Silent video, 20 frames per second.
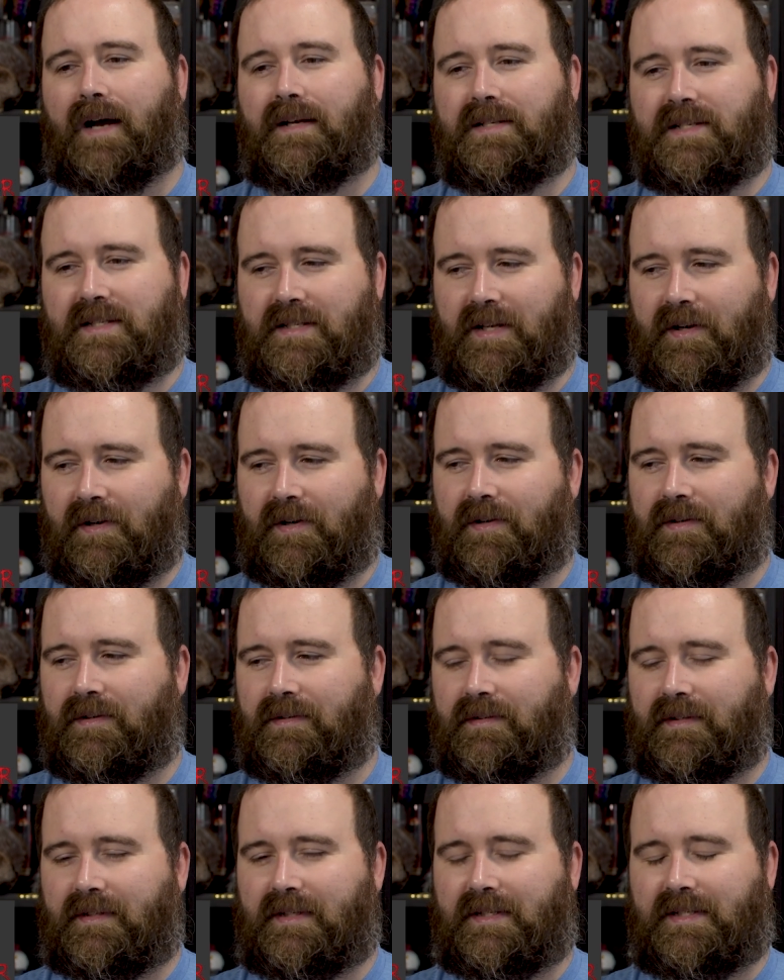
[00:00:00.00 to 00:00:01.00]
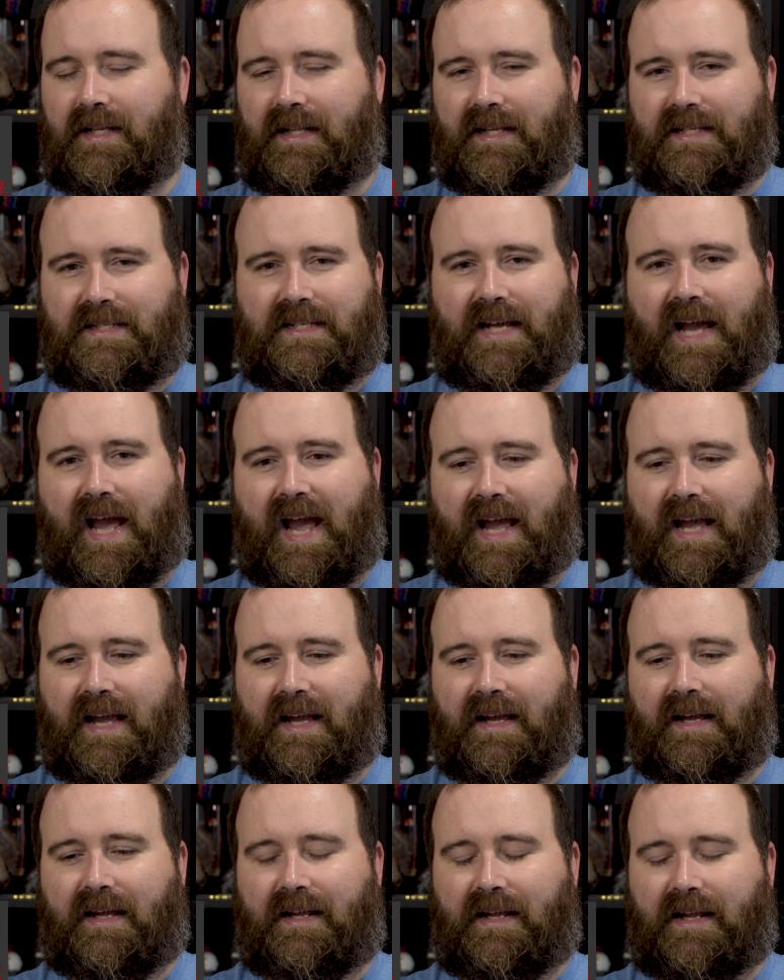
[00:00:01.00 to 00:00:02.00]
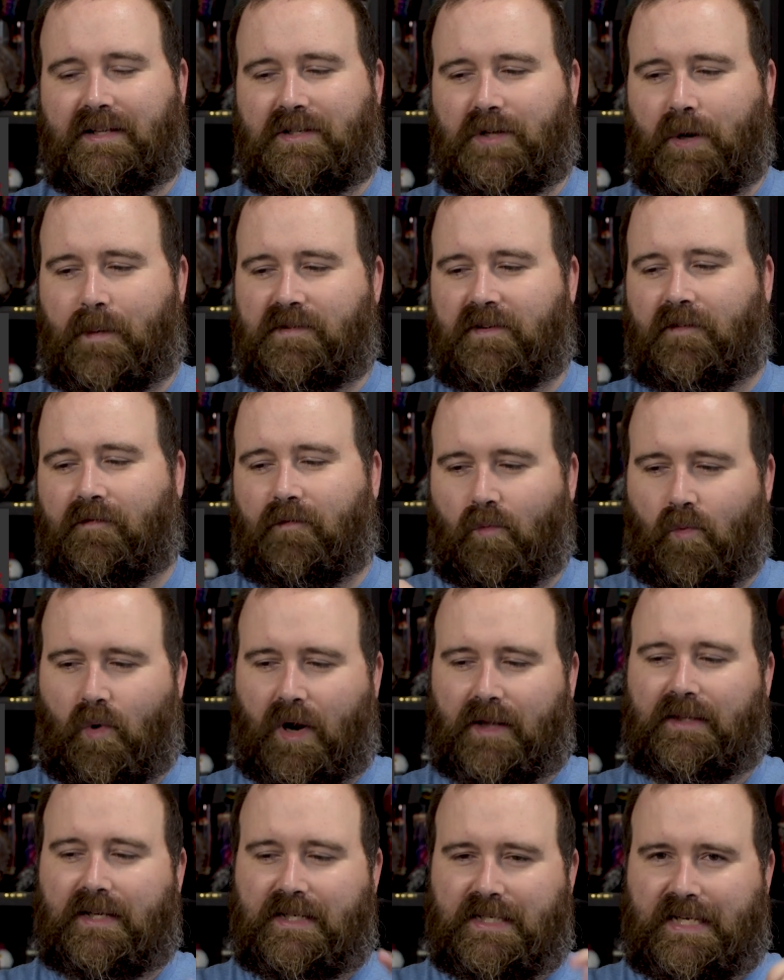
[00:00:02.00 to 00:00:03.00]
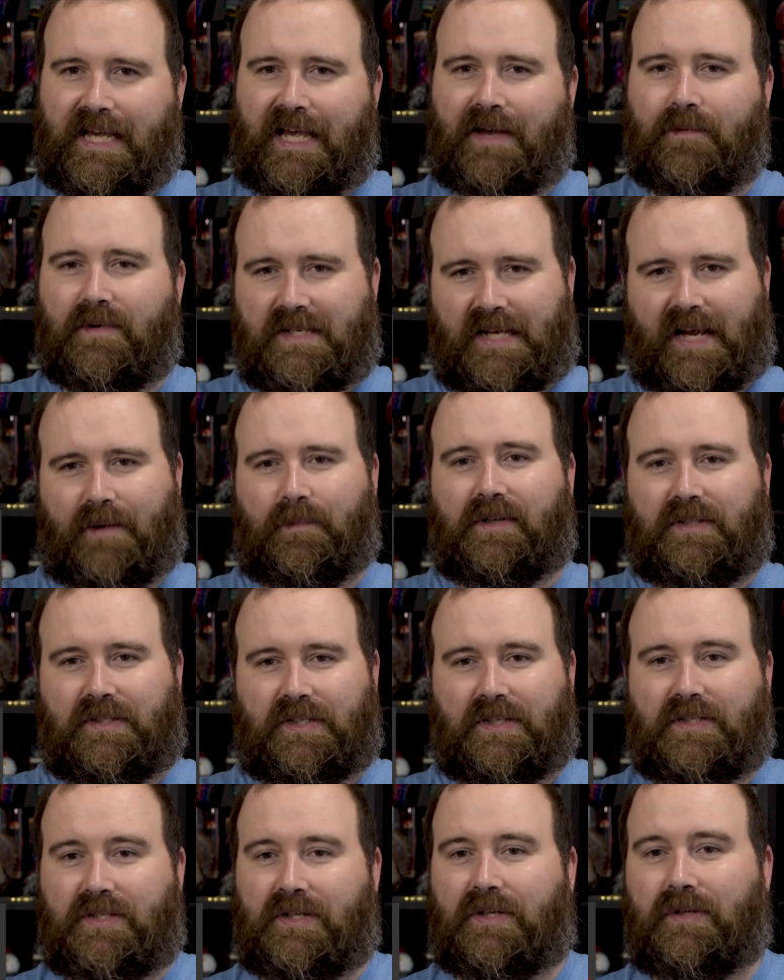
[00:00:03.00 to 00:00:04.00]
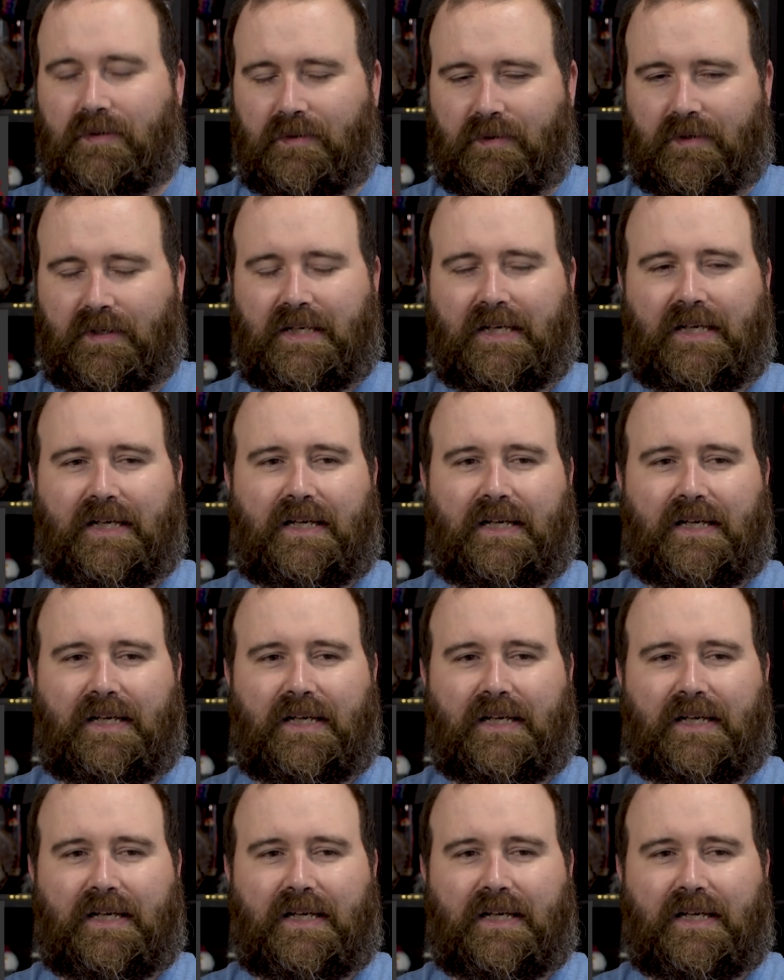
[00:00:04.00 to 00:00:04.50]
still to this day, in terms of what the team is able to do